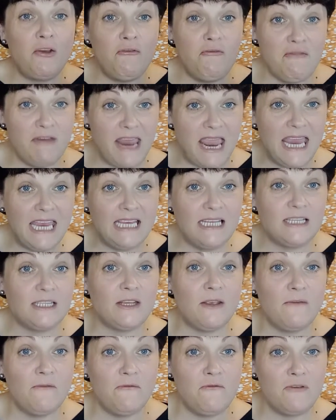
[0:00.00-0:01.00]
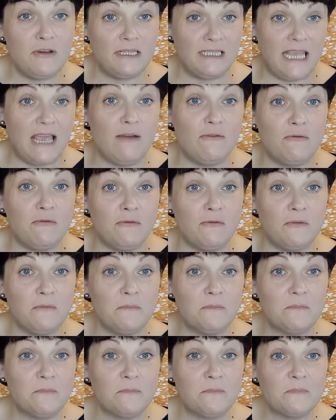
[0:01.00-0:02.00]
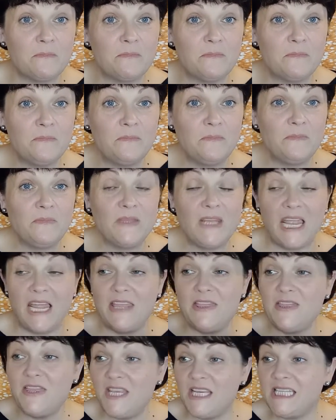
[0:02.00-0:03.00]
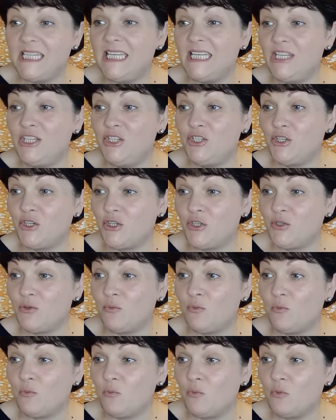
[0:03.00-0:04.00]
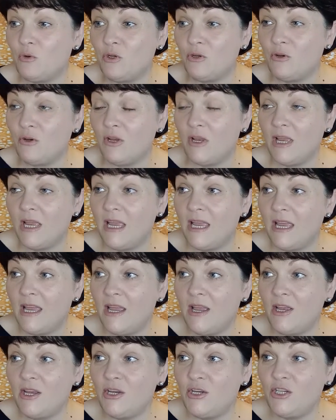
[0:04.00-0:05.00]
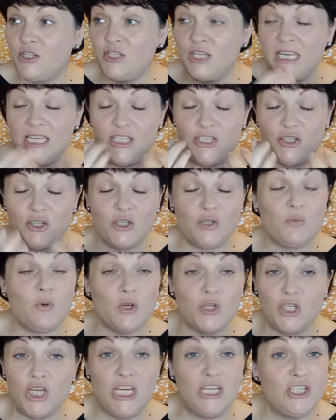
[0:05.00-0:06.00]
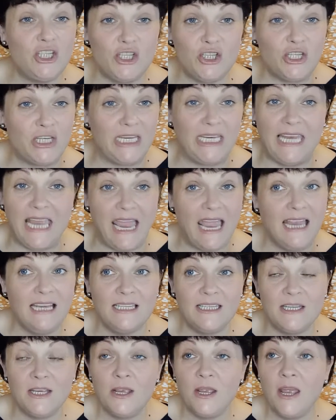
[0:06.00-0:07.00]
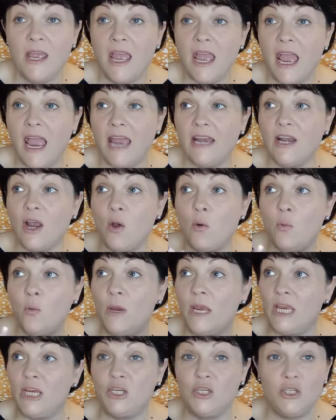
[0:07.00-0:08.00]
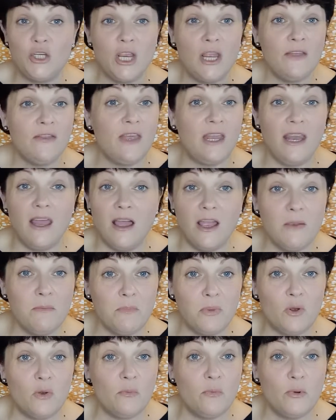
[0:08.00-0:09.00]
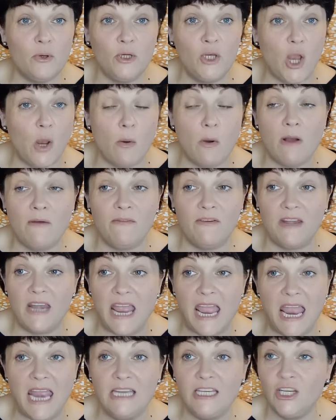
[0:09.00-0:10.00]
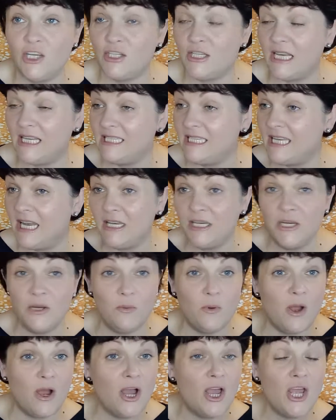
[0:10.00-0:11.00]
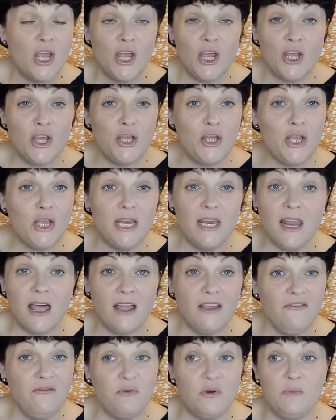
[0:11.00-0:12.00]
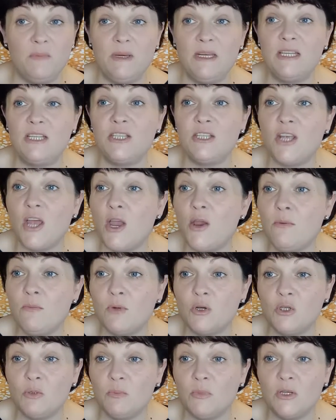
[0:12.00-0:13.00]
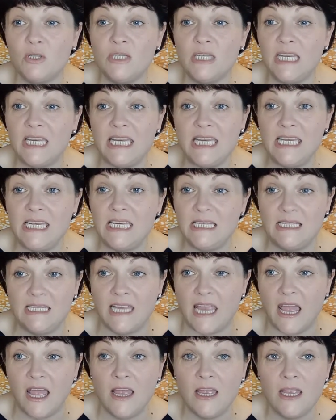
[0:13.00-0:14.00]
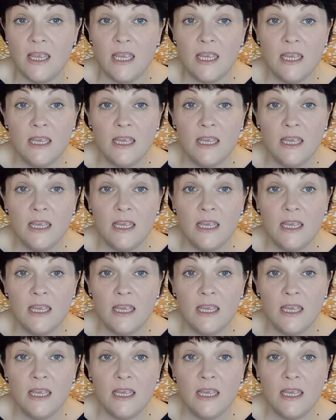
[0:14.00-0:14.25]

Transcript: creates for herself. And this is just, it's just what she doesn't get. And I wish the light bulb would go off in her head, because I tell you what, her life would be so much bloody easier